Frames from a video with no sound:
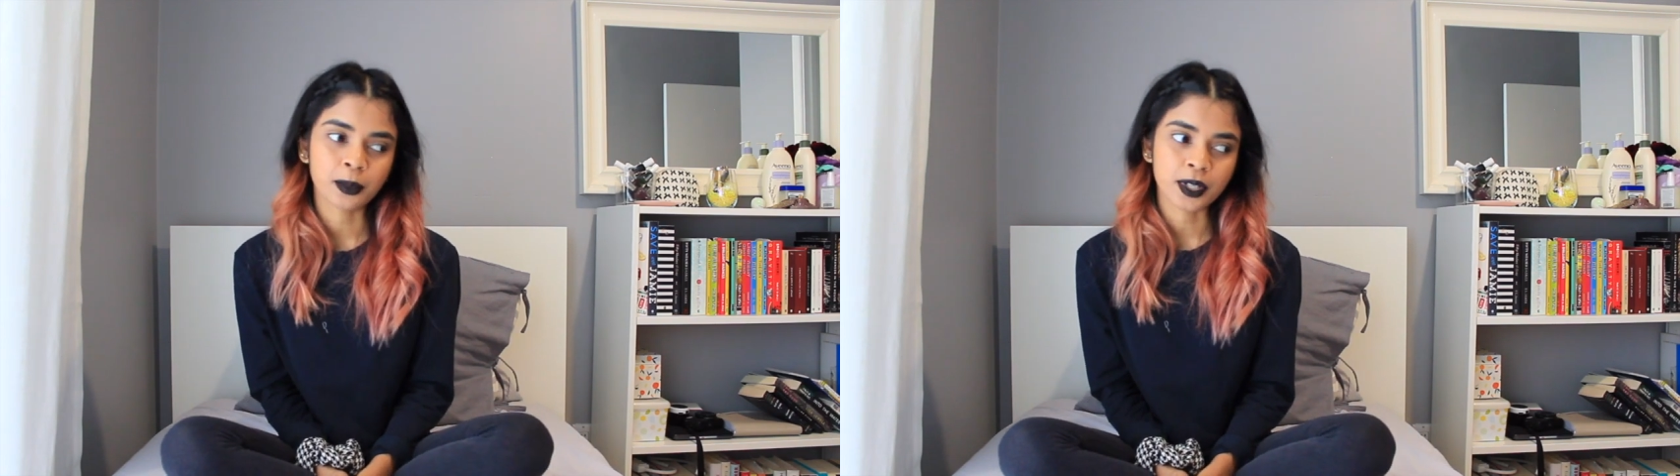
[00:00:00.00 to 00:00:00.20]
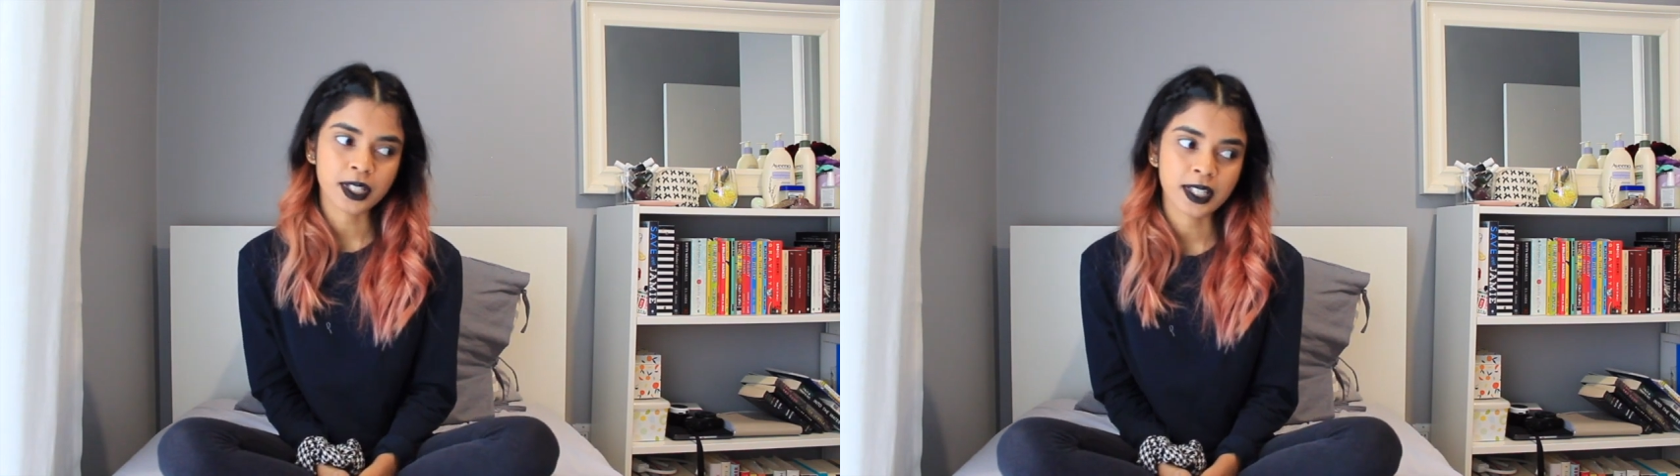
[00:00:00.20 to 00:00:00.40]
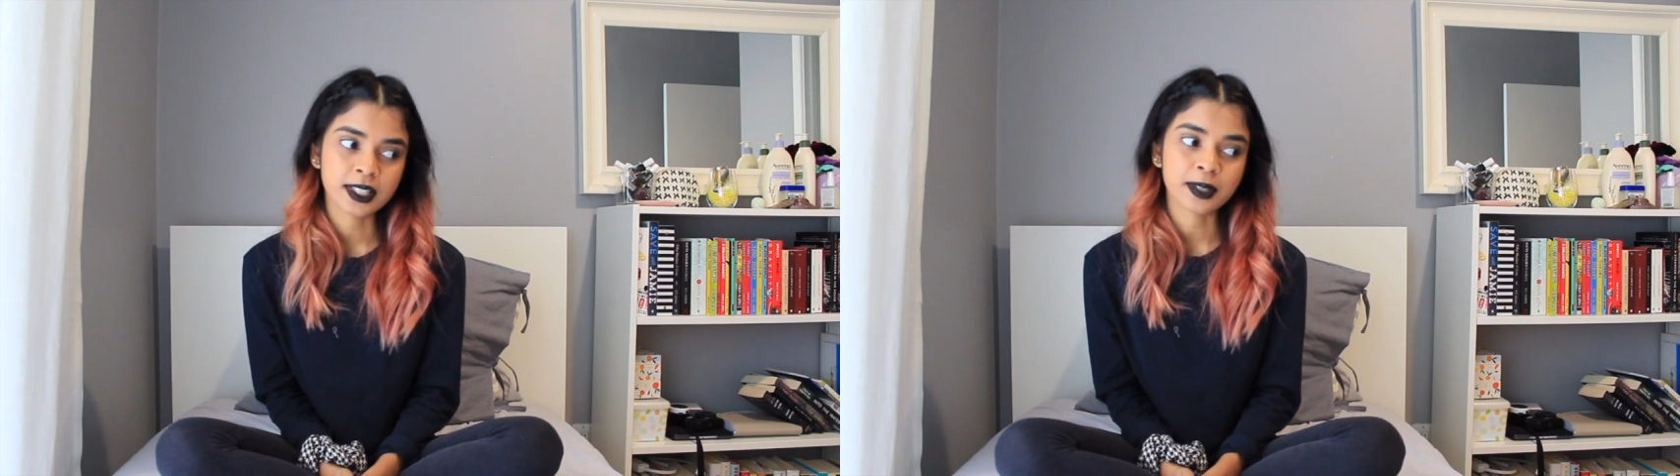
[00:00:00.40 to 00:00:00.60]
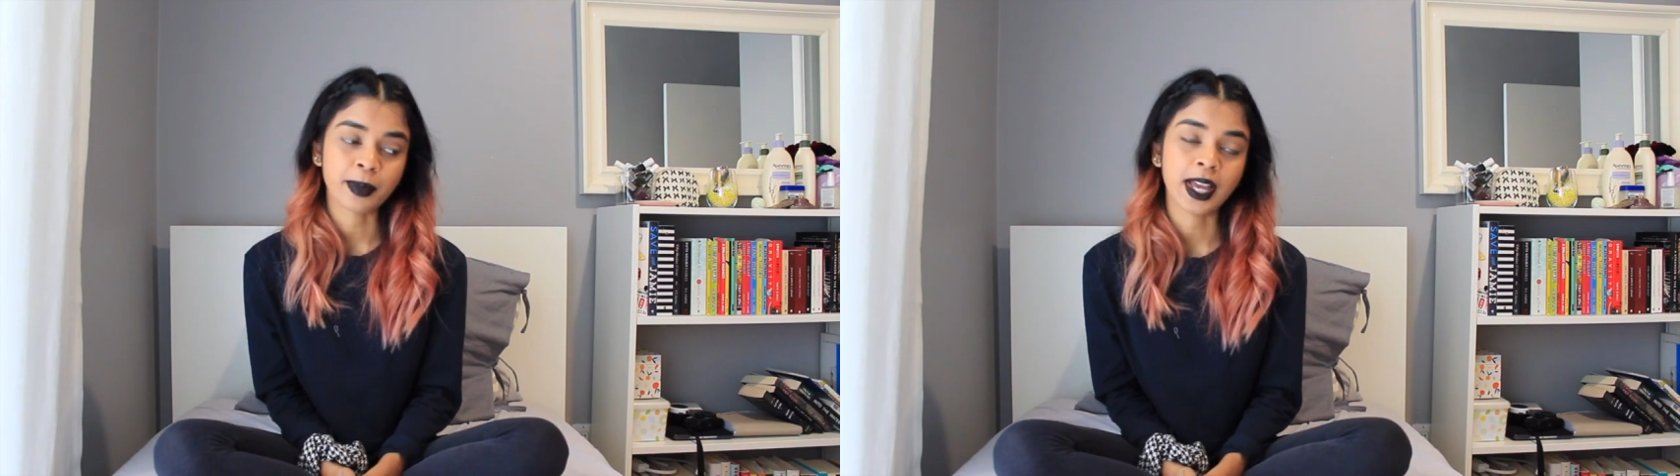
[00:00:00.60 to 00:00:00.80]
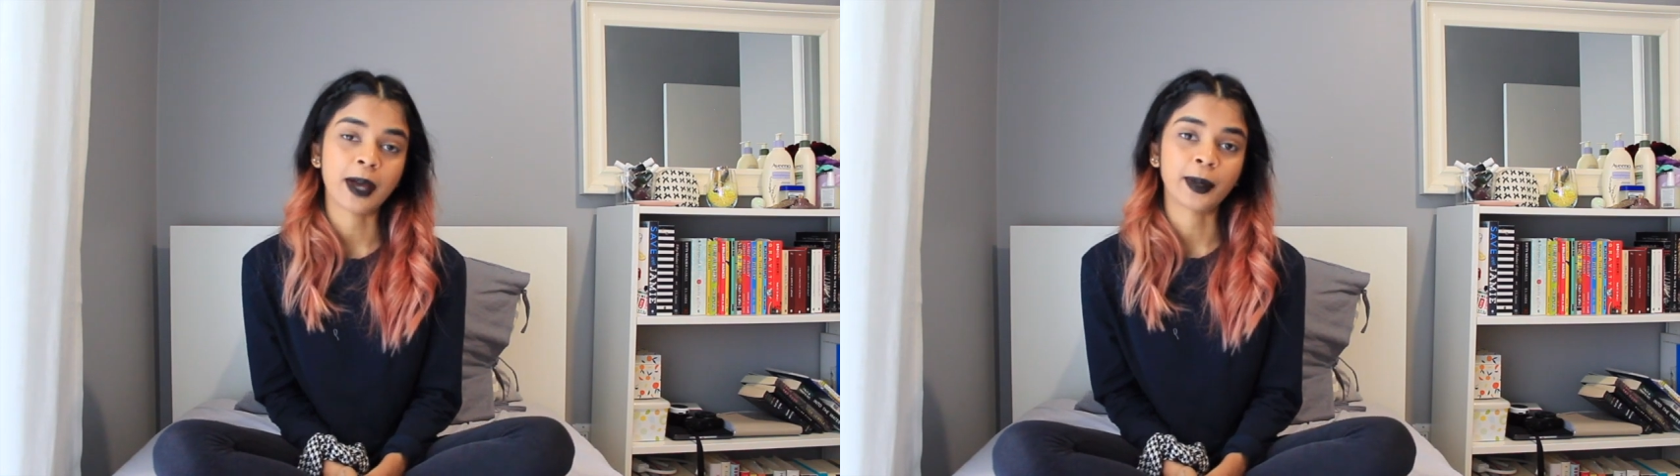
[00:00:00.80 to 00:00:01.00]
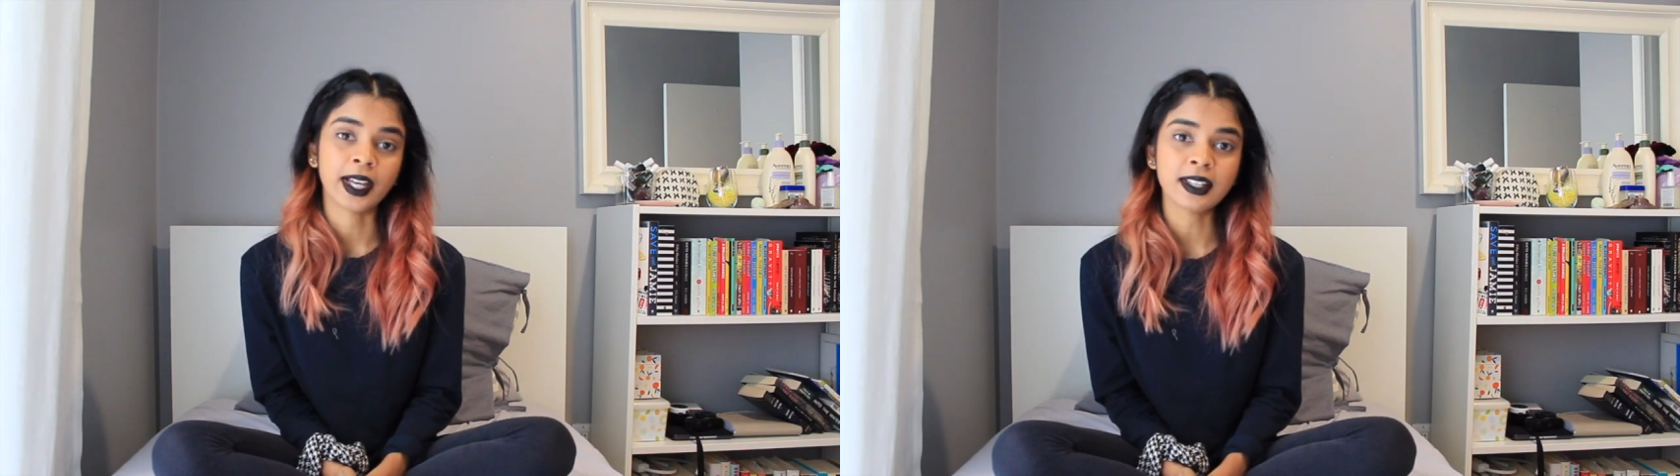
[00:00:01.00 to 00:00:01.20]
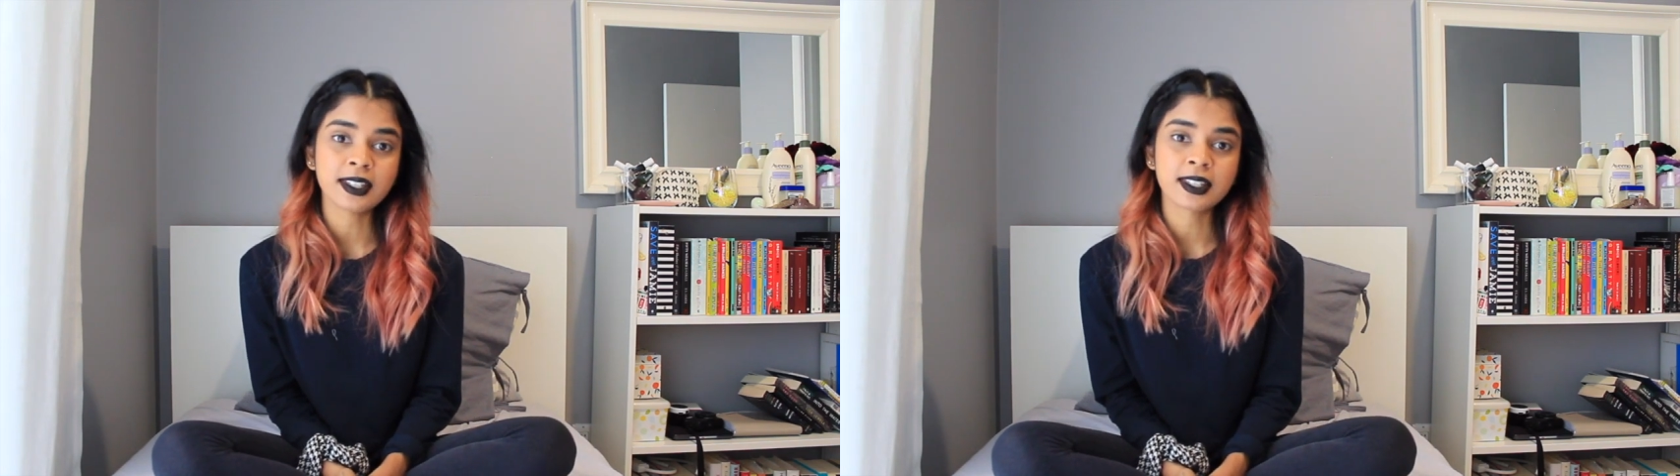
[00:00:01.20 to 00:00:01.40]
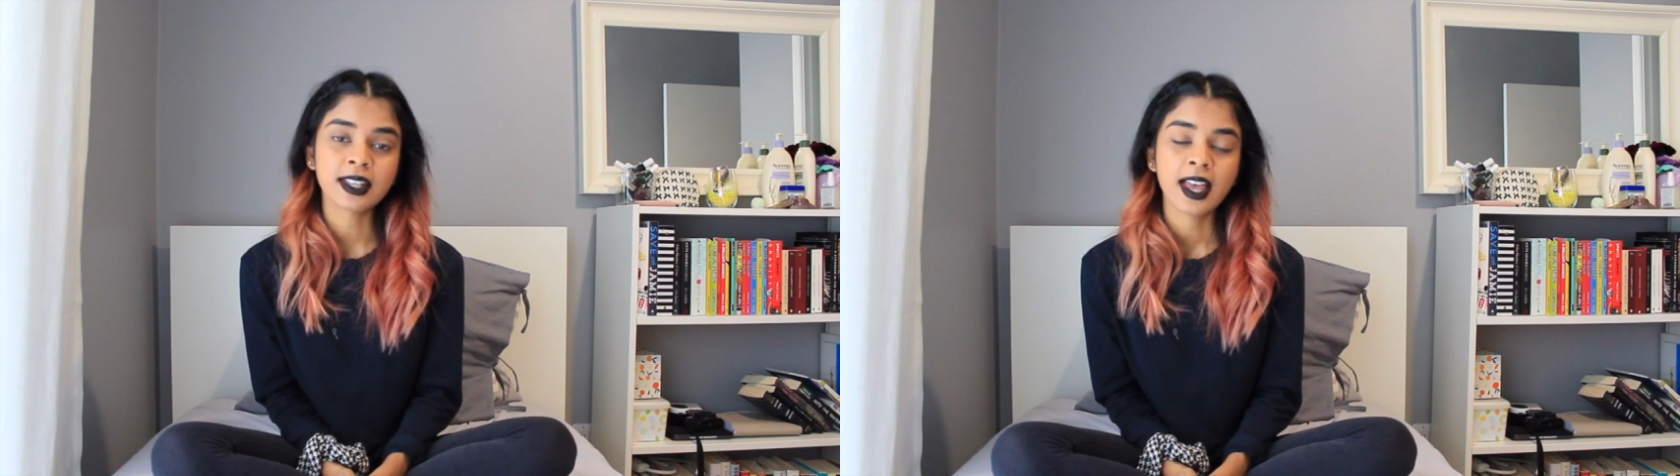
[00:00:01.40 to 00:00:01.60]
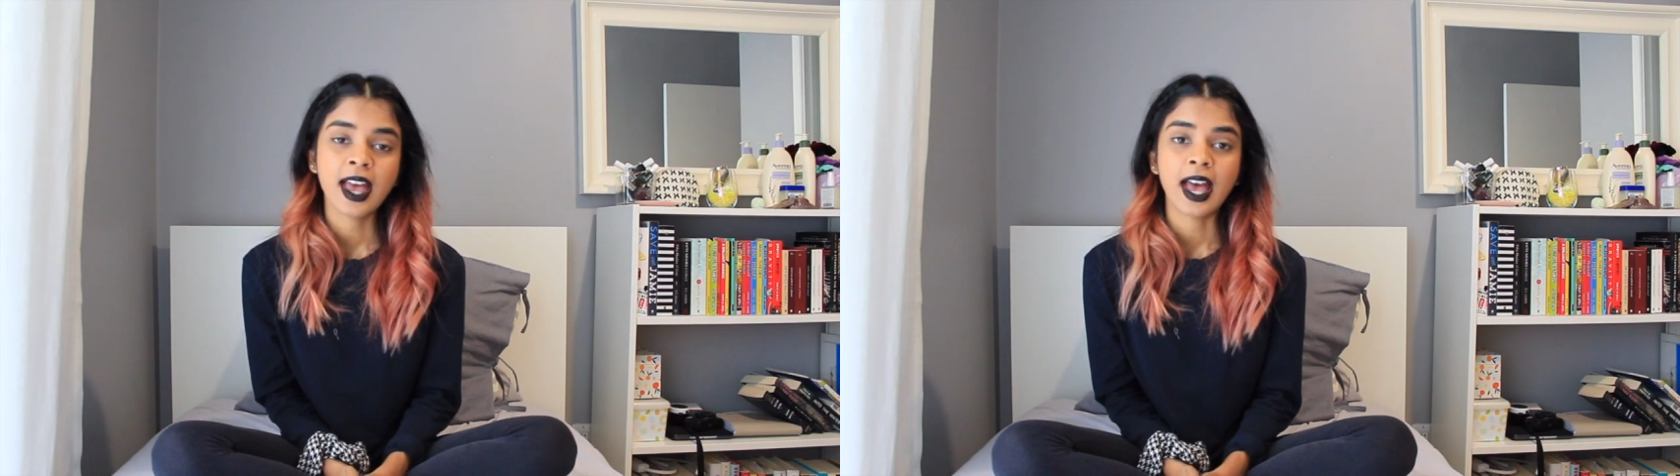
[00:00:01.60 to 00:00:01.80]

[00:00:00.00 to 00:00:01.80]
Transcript: worsens my MS.